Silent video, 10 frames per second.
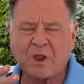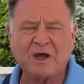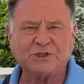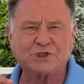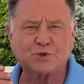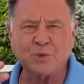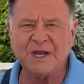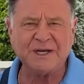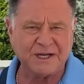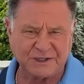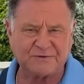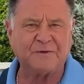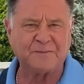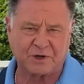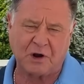A sweetness
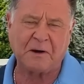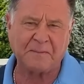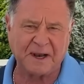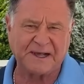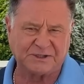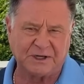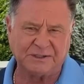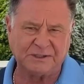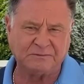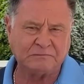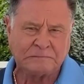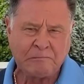from the caramelized onion